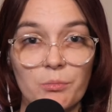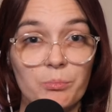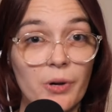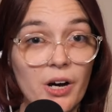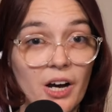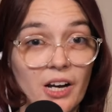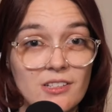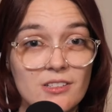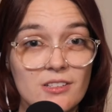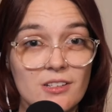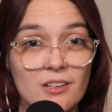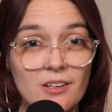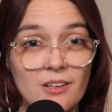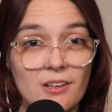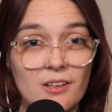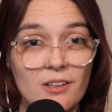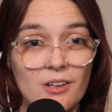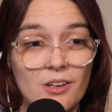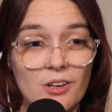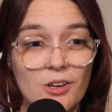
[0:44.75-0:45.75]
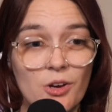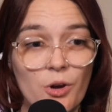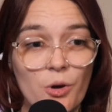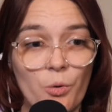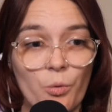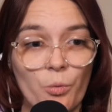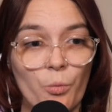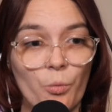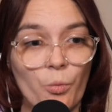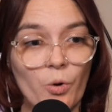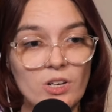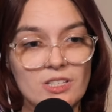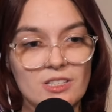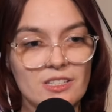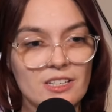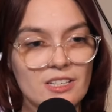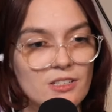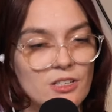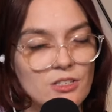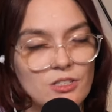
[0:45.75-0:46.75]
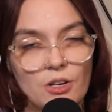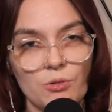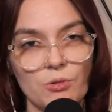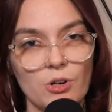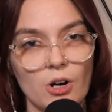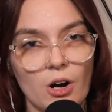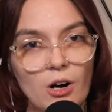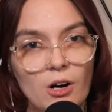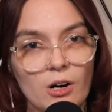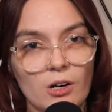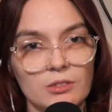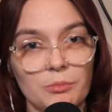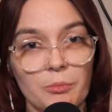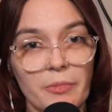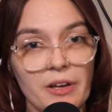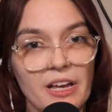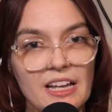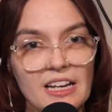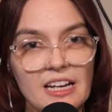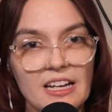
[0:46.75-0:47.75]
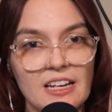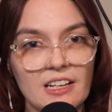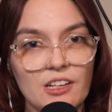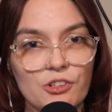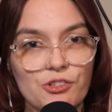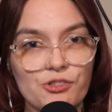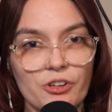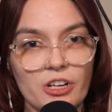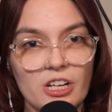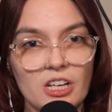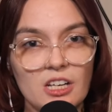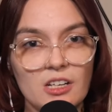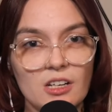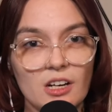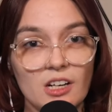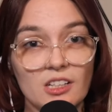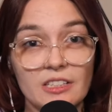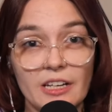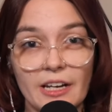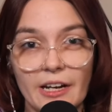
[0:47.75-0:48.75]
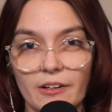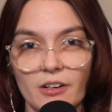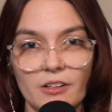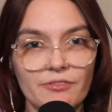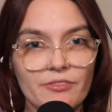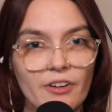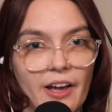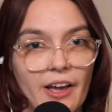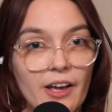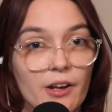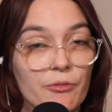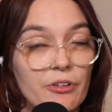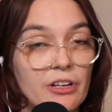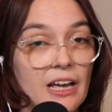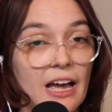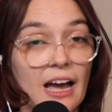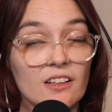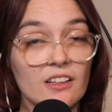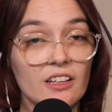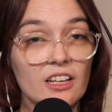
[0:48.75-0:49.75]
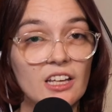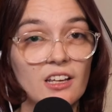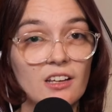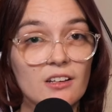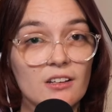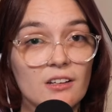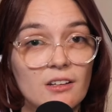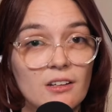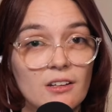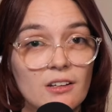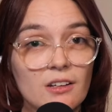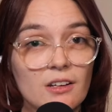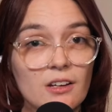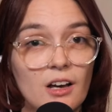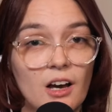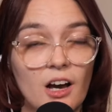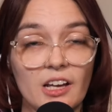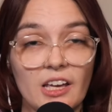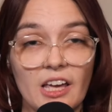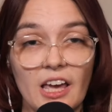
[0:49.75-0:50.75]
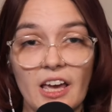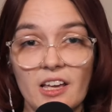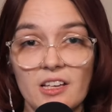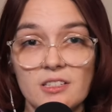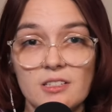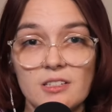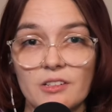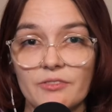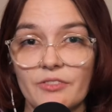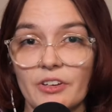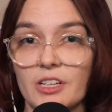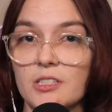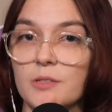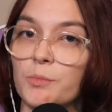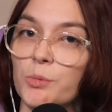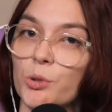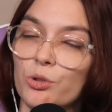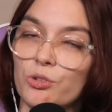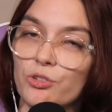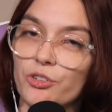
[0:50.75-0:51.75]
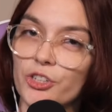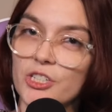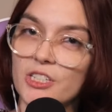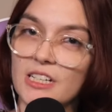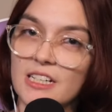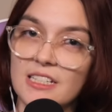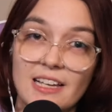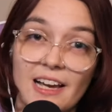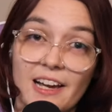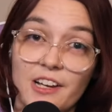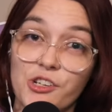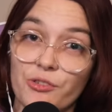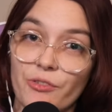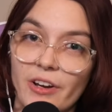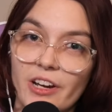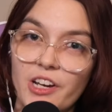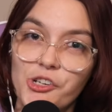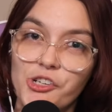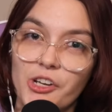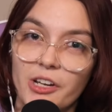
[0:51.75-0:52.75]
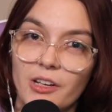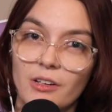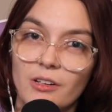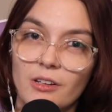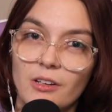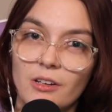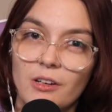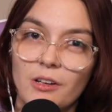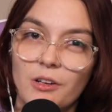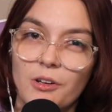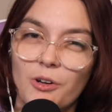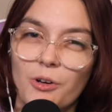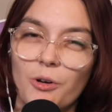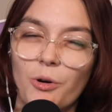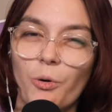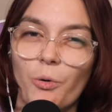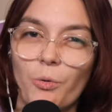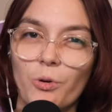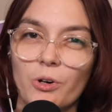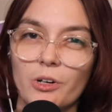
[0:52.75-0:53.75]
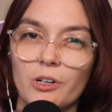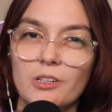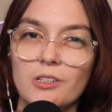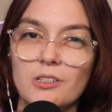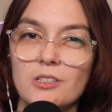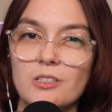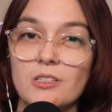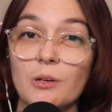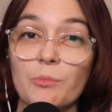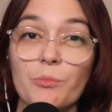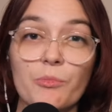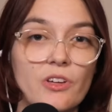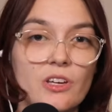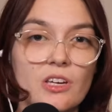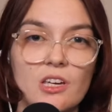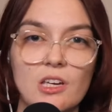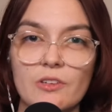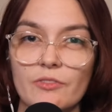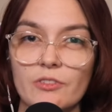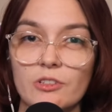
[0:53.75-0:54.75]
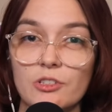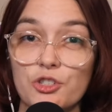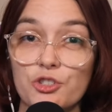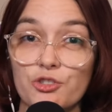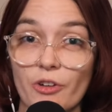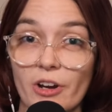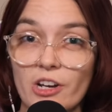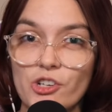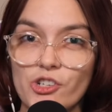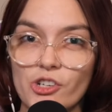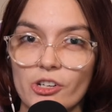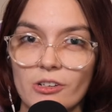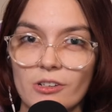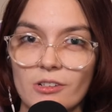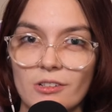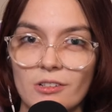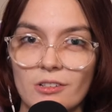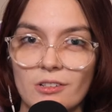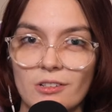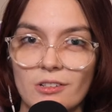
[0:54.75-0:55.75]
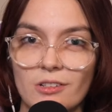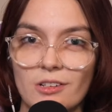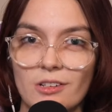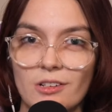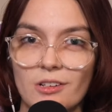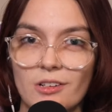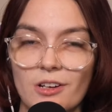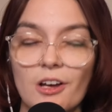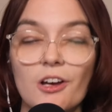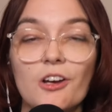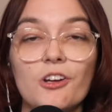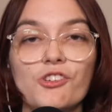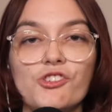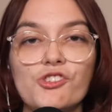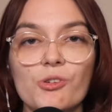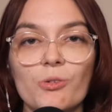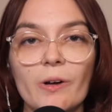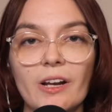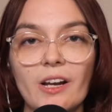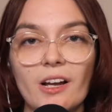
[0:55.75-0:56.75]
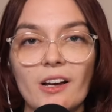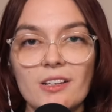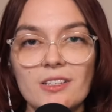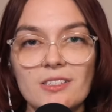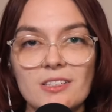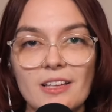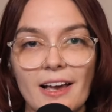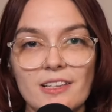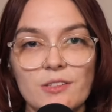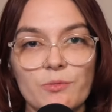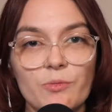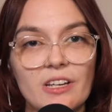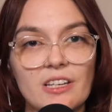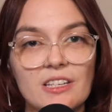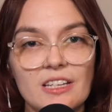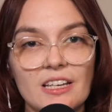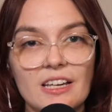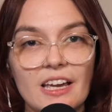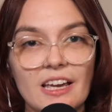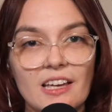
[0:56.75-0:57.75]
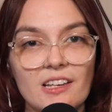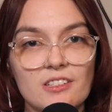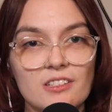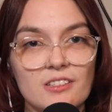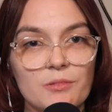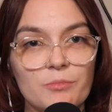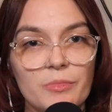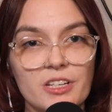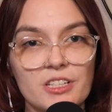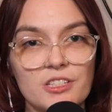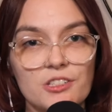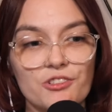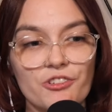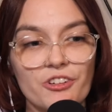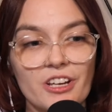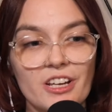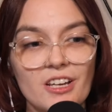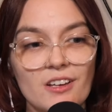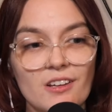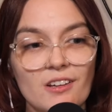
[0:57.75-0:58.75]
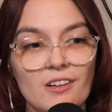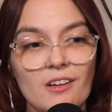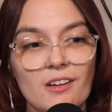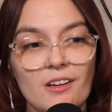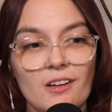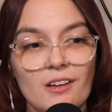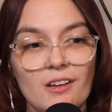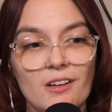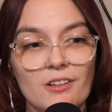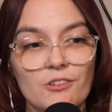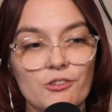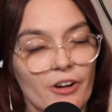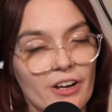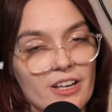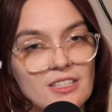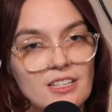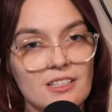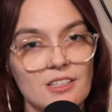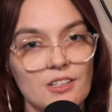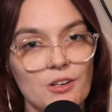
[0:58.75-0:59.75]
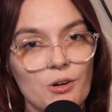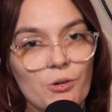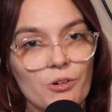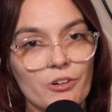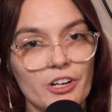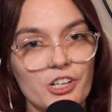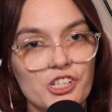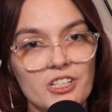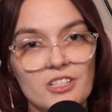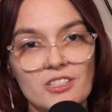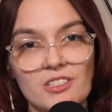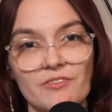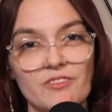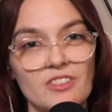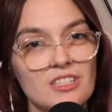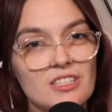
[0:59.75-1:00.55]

But was this so-called man-eating tree a terrifying reality? A case of explorers' exaggeration? Or something even stranger? Join us as we dig into the mystery, tracing the origins of